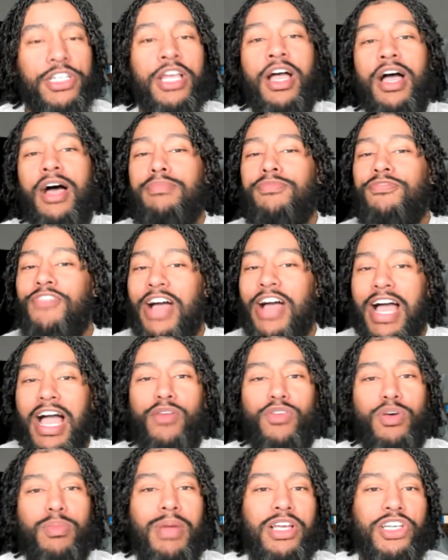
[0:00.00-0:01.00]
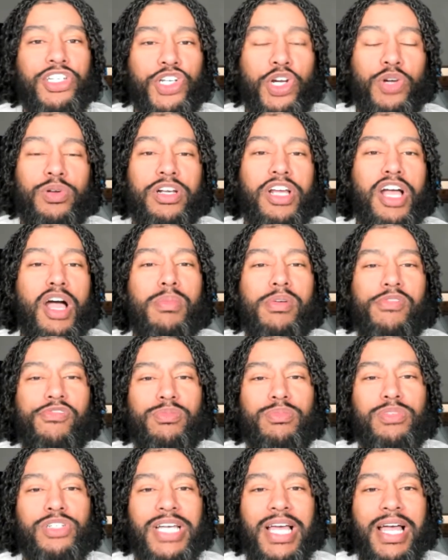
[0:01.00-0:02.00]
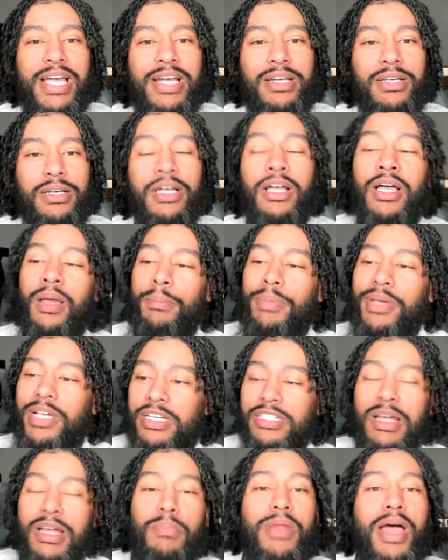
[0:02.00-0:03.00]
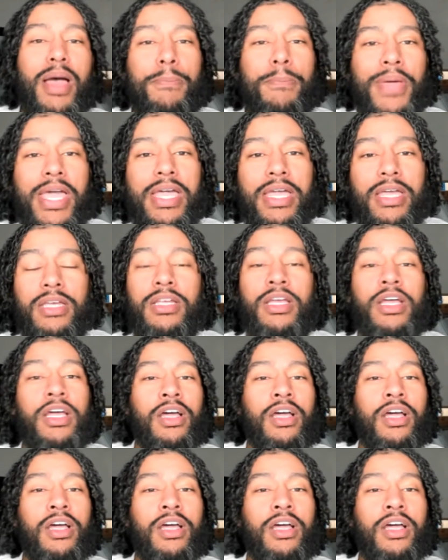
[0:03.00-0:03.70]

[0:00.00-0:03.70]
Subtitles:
I'm fine with my shirt coming from China because I'm not paying